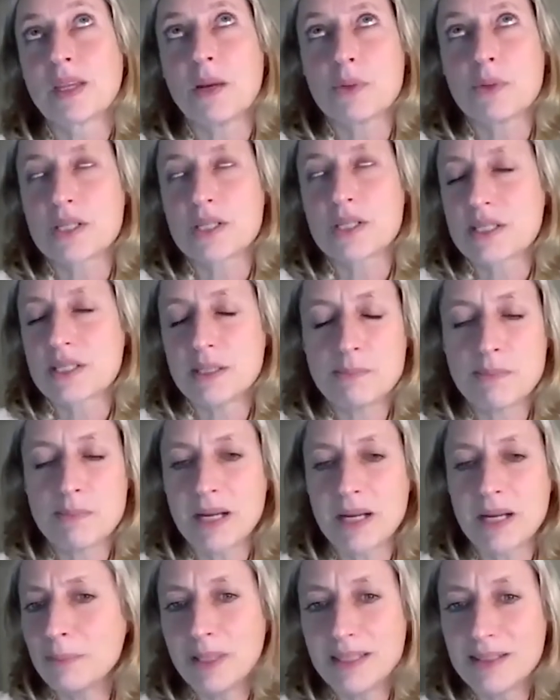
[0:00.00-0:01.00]
I was in
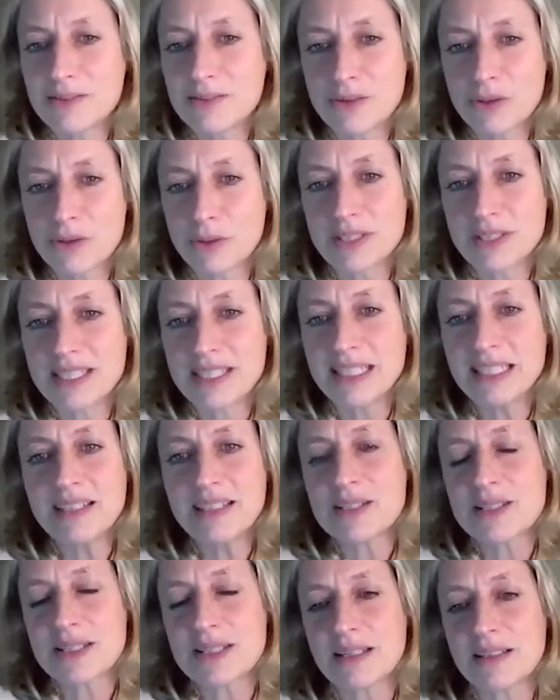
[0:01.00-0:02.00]
my mid
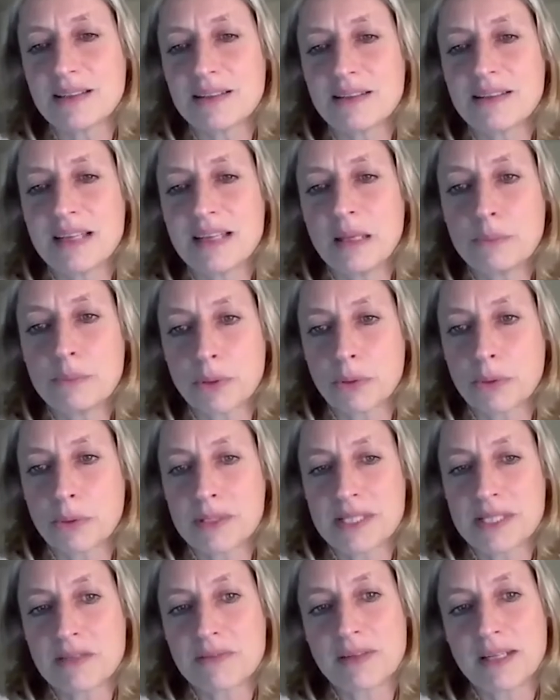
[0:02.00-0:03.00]
30s and then
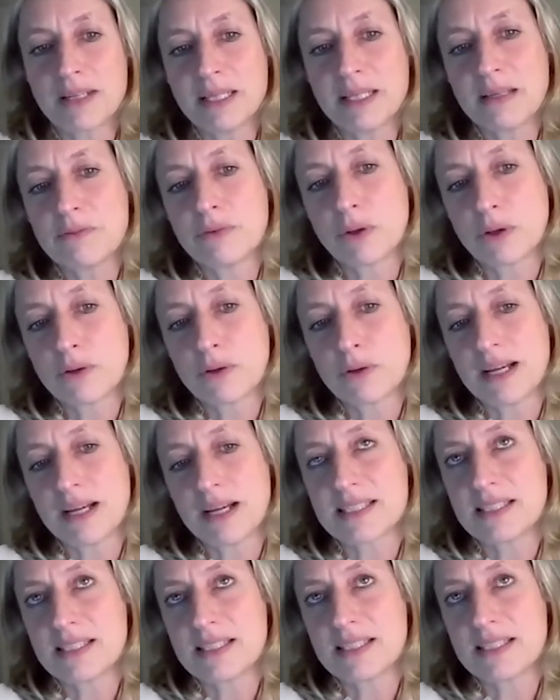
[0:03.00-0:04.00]
progressively evolved
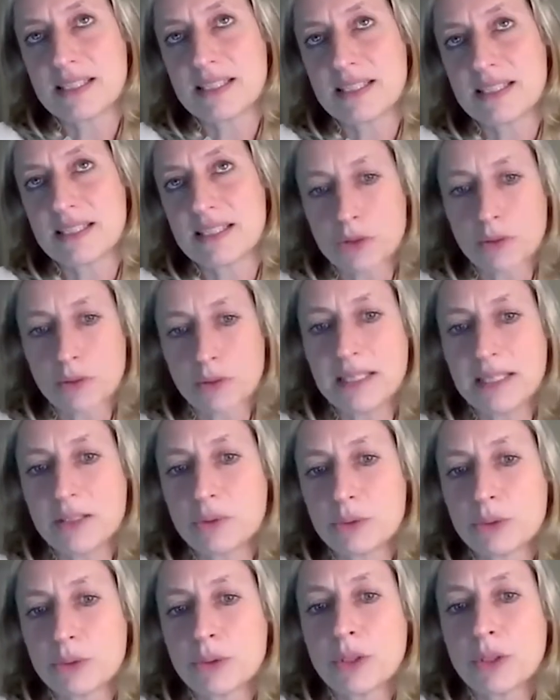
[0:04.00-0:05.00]
as the regional
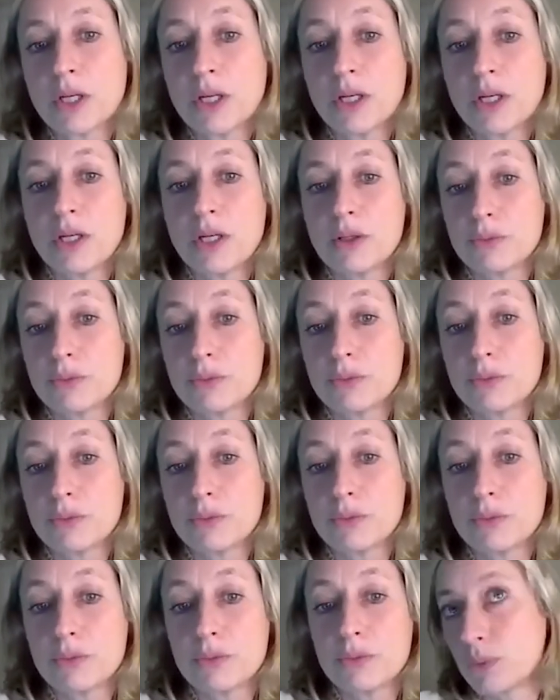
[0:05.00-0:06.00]
leader
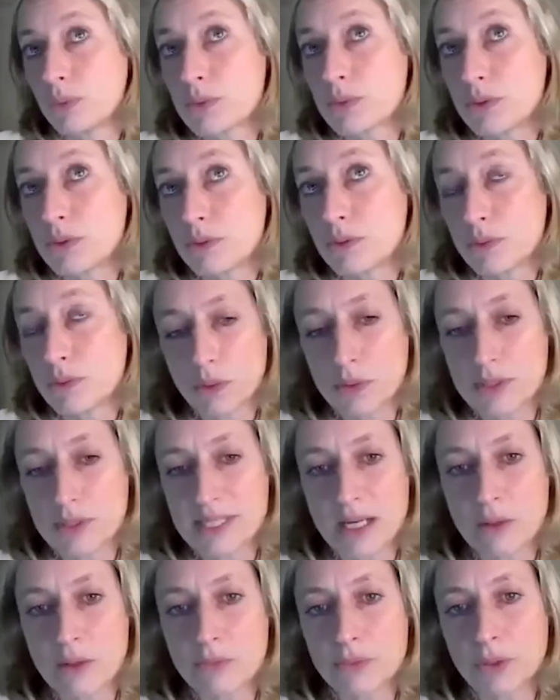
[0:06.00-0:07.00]
for all the
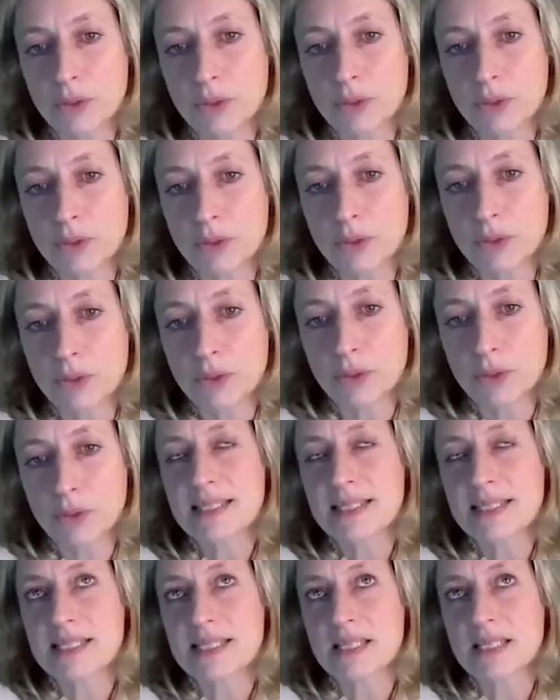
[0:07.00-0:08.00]
South Europe
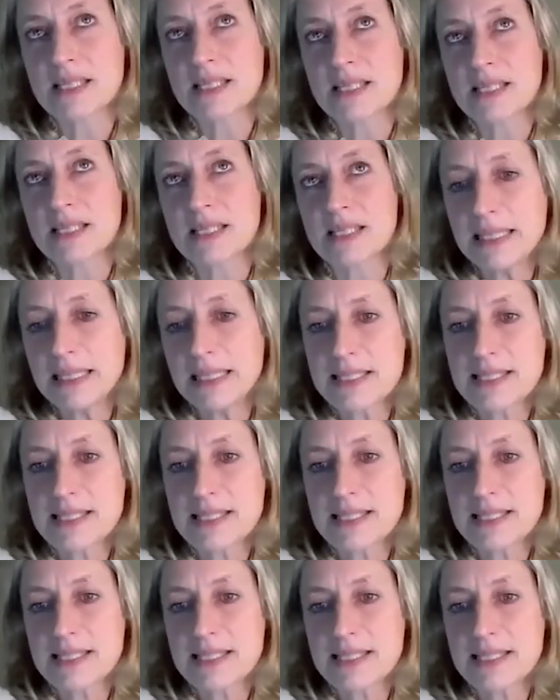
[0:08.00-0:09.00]
business, uh, Middle
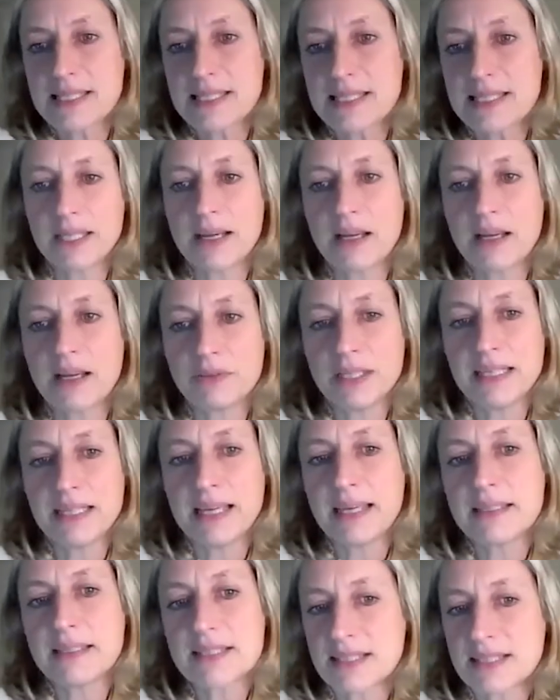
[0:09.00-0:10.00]
East and Africa
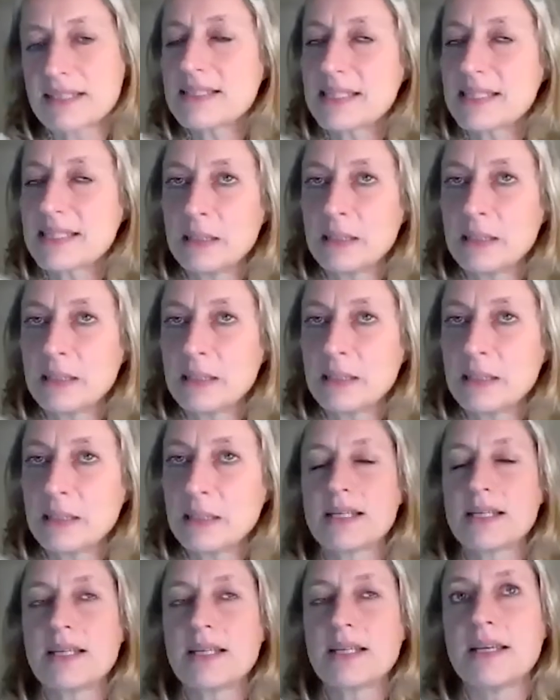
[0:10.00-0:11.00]
affiliates and teams.